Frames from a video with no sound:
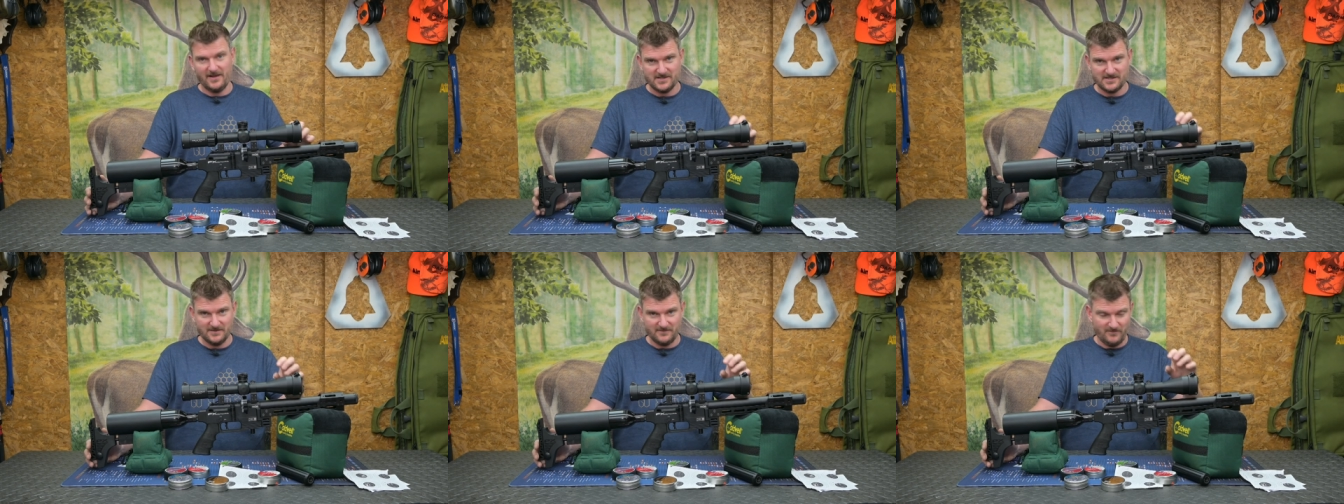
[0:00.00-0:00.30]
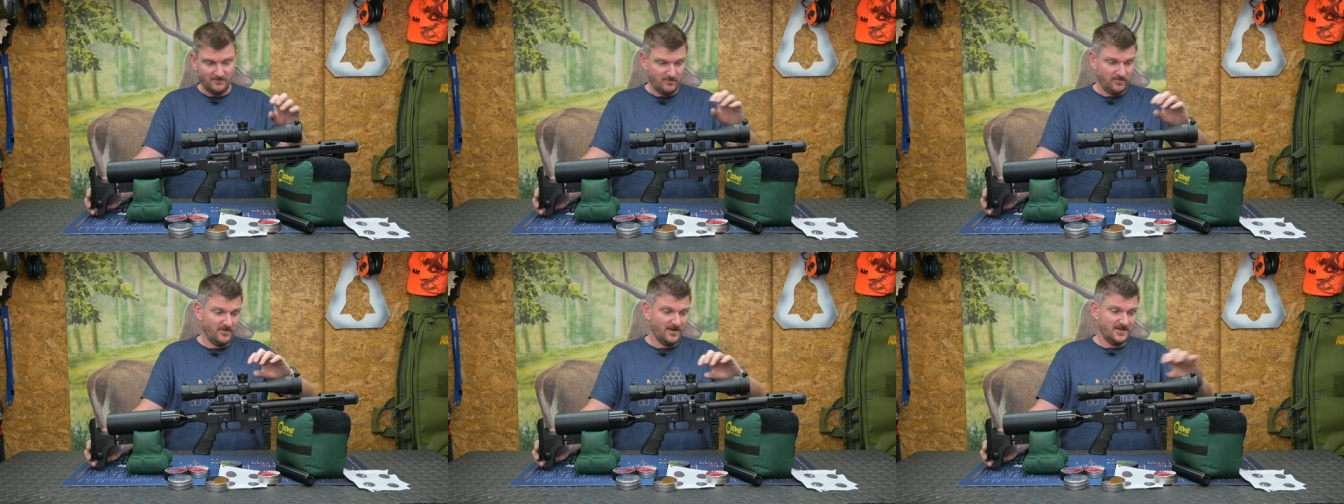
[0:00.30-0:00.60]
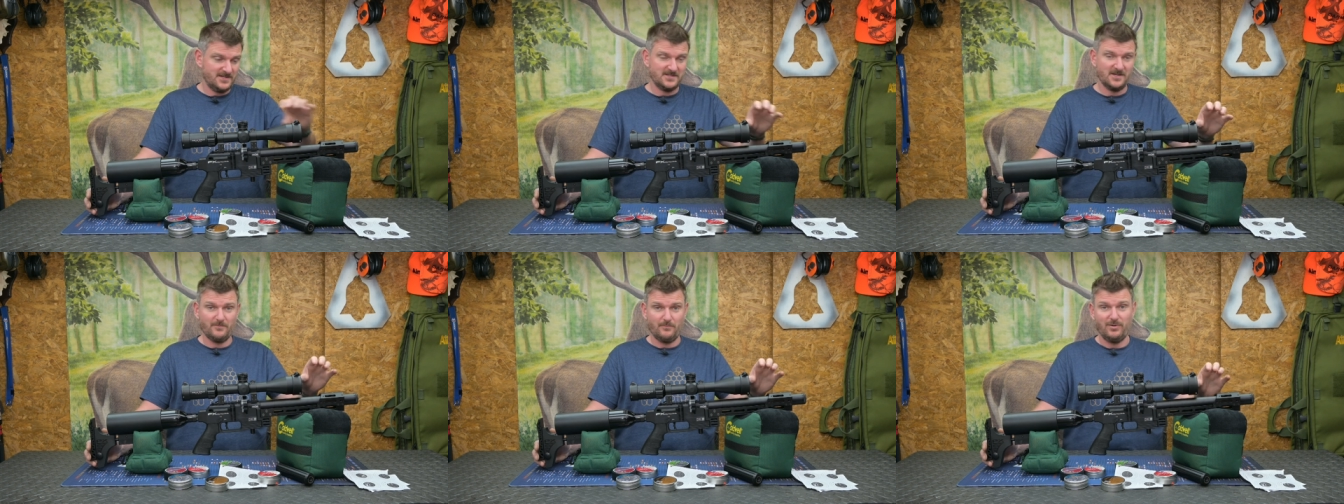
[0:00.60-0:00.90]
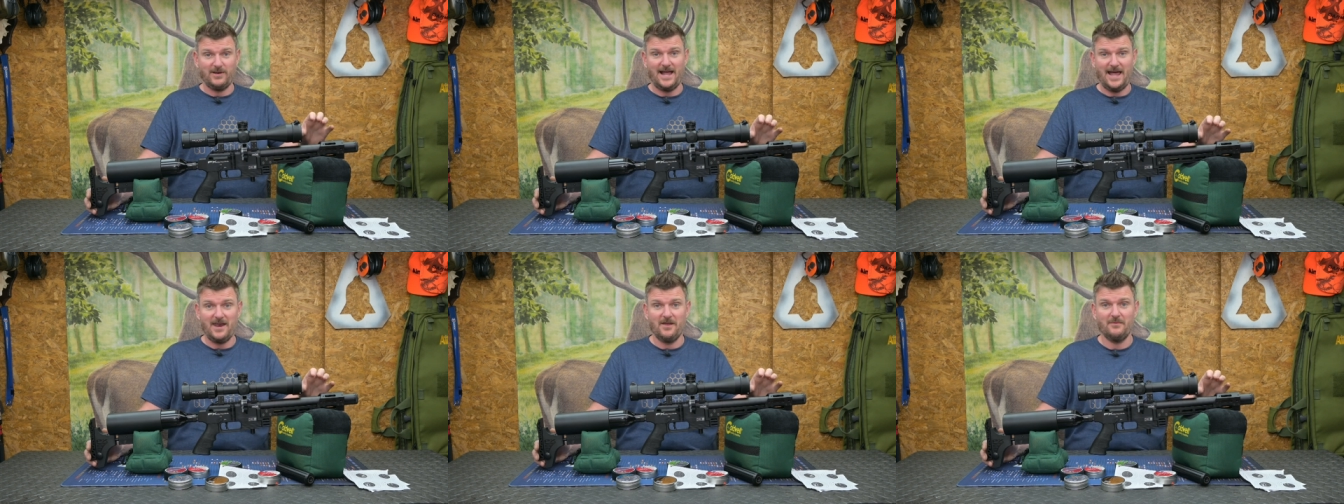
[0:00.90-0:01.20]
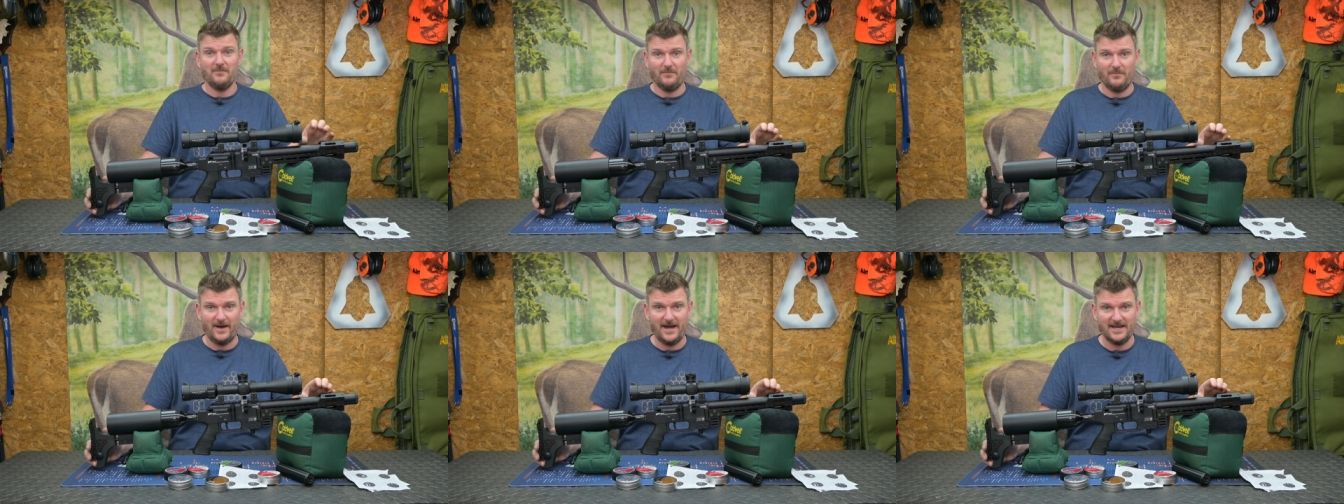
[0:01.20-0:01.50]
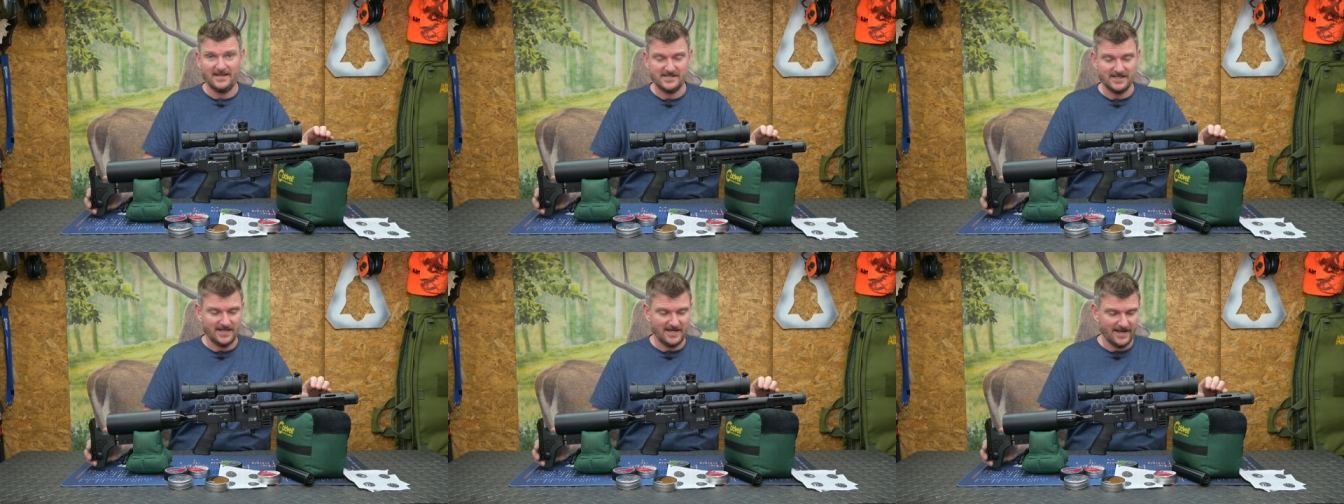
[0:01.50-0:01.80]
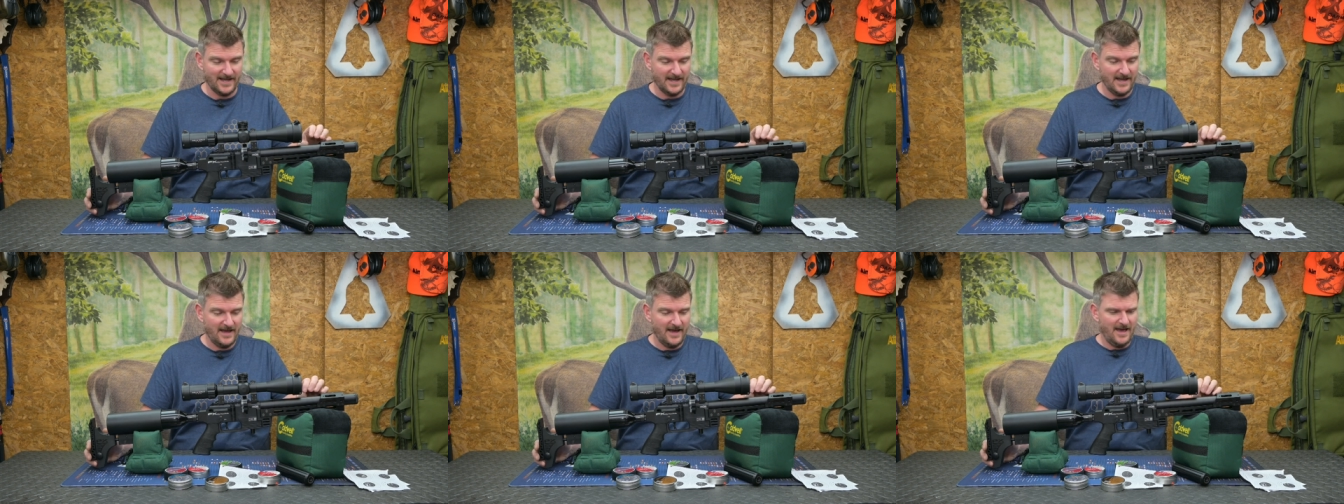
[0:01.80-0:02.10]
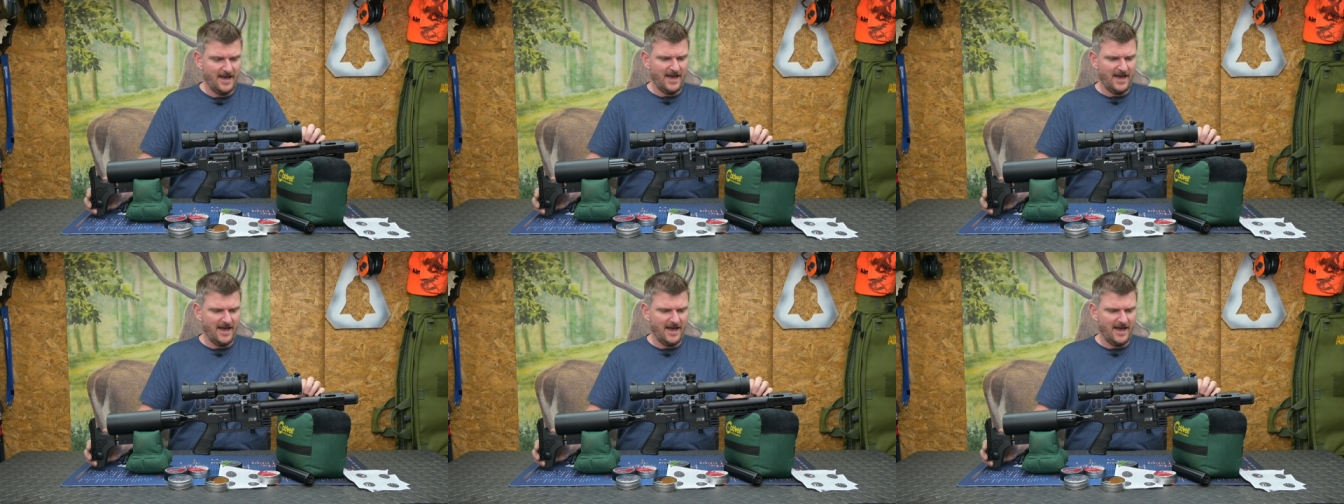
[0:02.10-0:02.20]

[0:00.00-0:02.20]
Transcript: It's a it's a plenum basically.